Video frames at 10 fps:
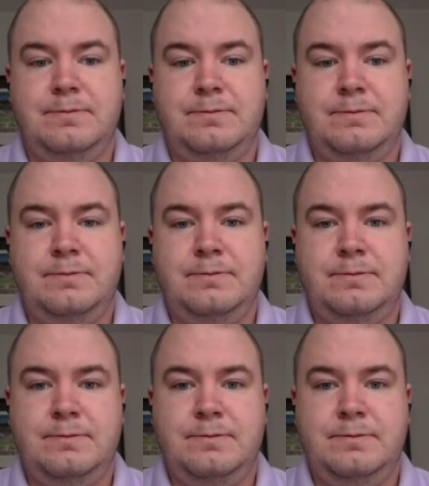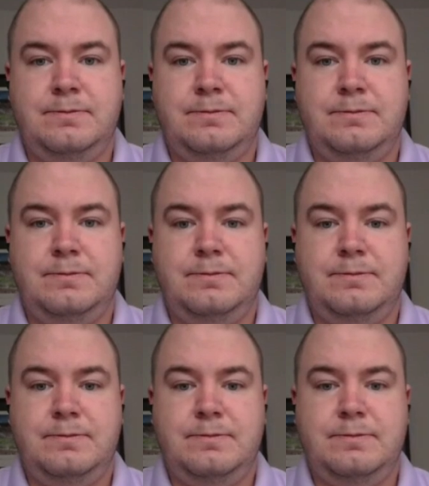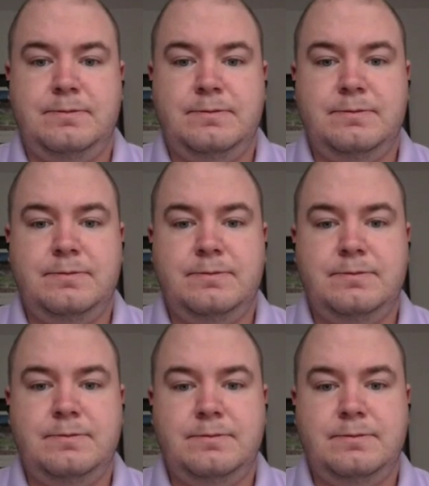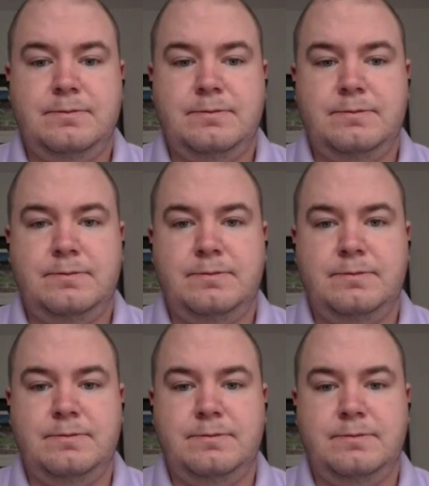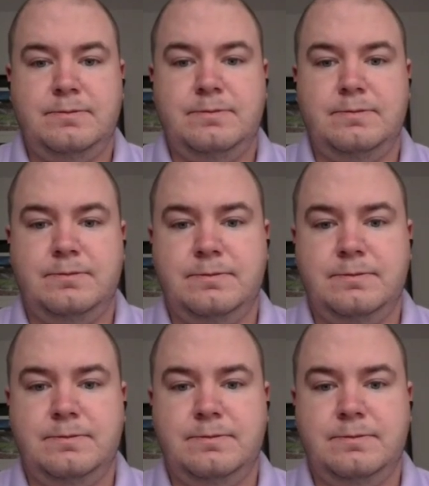The person shown says nothing.